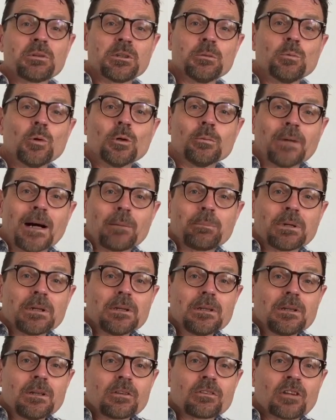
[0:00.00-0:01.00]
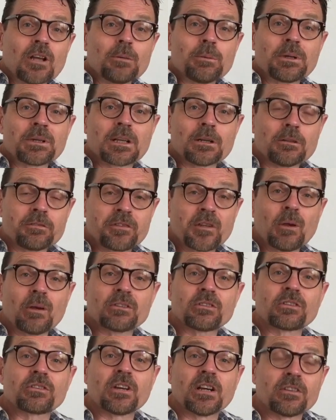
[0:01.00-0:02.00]
with a warm-up. So we've got a few
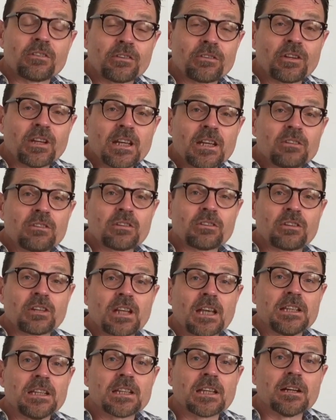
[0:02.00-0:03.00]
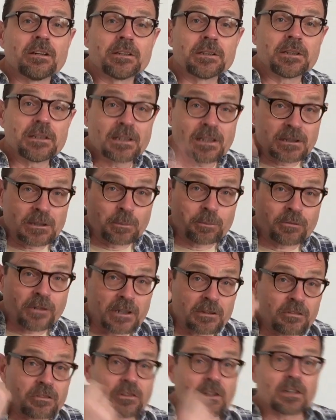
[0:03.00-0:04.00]
exercises here just to get you going and your
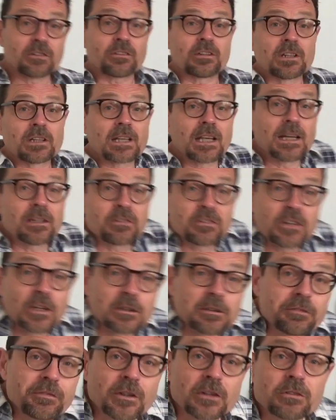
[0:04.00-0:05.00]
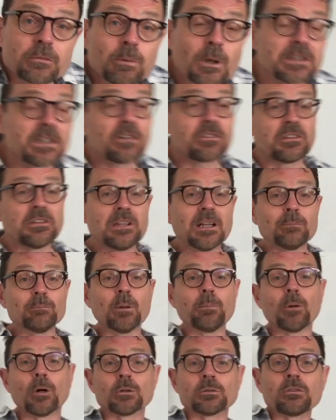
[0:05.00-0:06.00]
brain starting, okay? So the first one is number
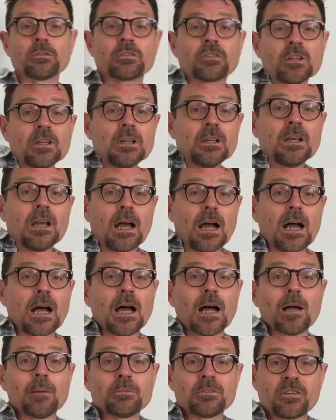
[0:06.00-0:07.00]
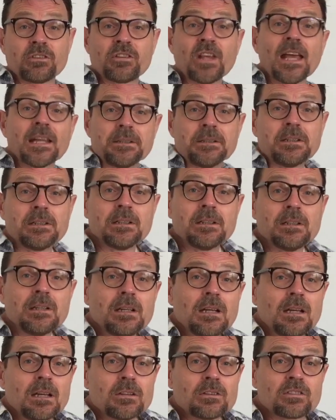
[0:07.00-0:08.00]
bonds to 10.
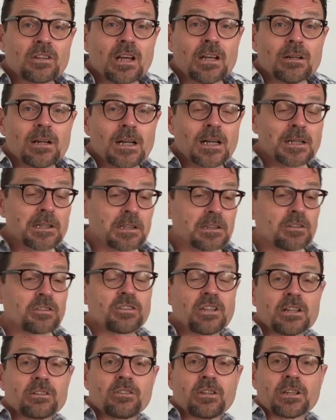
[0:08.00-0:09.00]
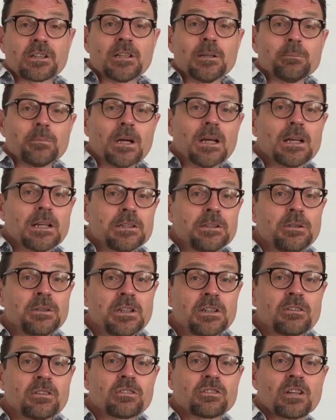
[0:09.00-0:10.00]
So I'm going to shout out a number and you
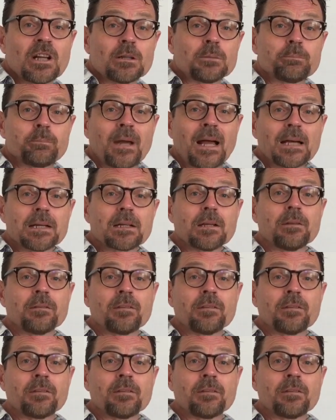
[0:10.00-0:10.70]
need to shout back